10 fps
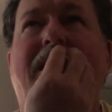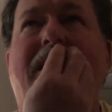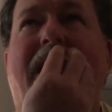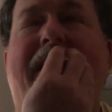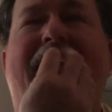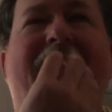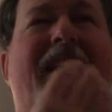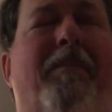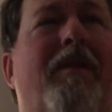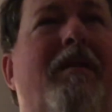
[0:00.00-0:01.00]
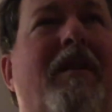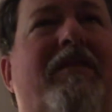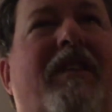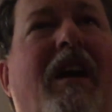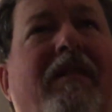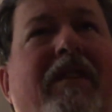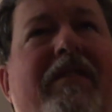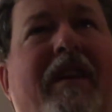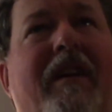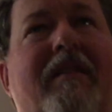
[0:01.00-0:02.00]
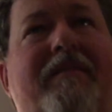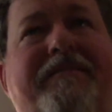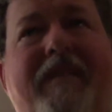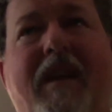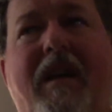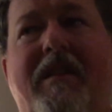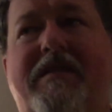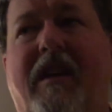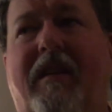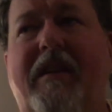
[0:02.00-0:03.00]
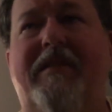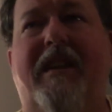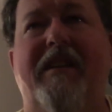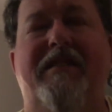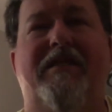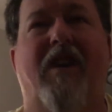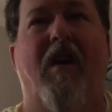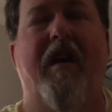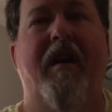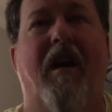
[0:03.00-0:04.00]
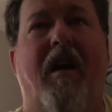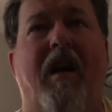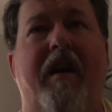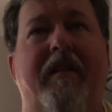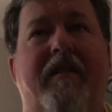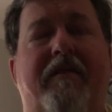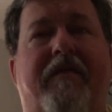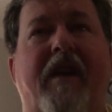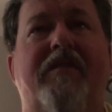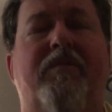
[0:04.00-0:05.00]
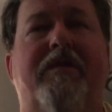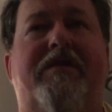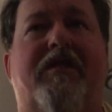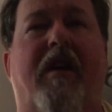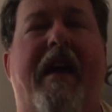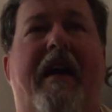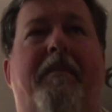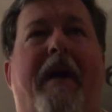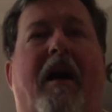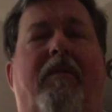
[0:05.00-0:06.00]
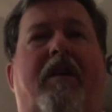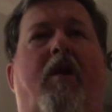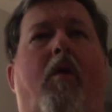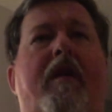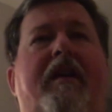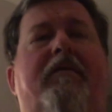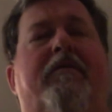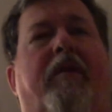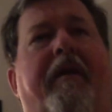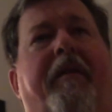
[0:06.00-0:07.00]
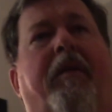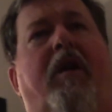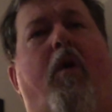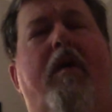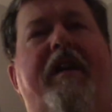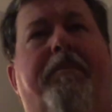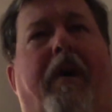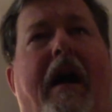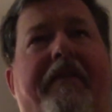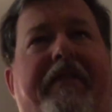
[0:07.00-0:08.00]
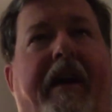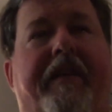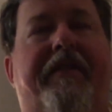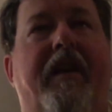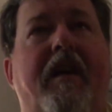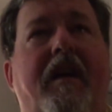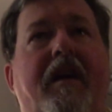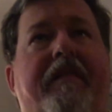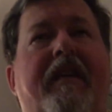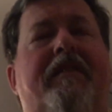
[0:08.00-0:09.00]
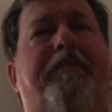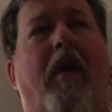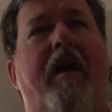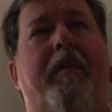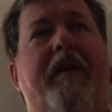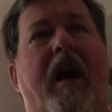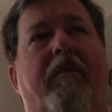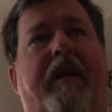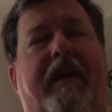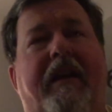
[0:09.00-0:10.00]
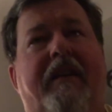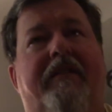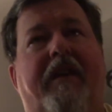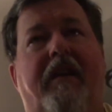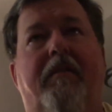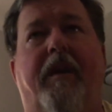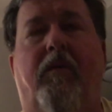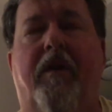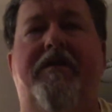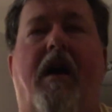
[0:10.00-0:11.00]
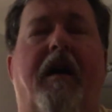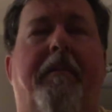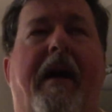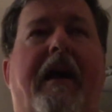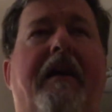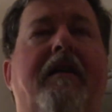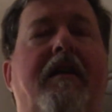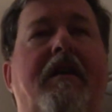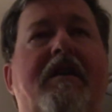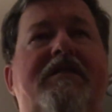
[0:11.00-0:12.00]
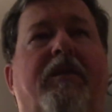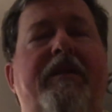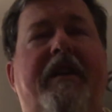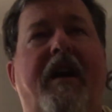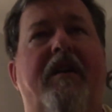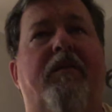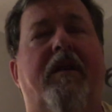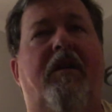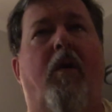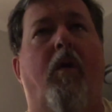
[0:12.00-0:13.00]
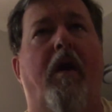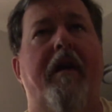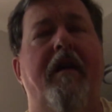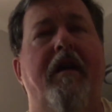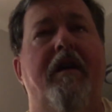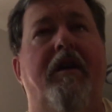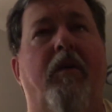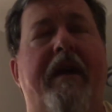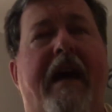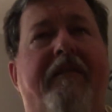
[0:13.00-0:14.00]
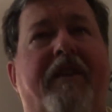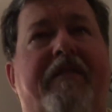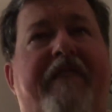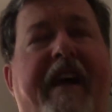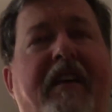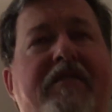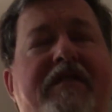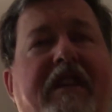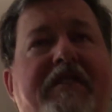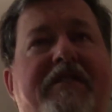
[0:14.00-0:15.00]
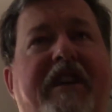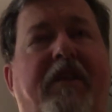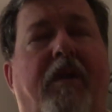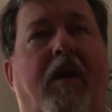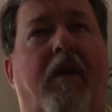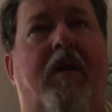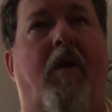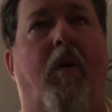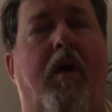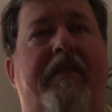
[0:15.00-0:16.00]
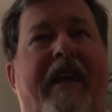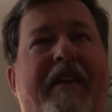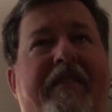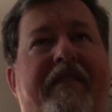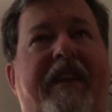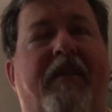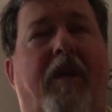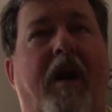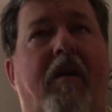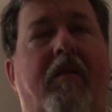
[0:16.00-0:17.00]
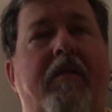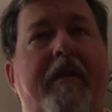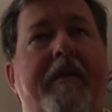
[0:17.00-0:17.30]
I think that pretty much covers it. So let's get started on, first we'll start out about the recording process. This part I'm not really into, but we'll talk about it. So when you go to record, you want to have your faders at 0, of course, at 0.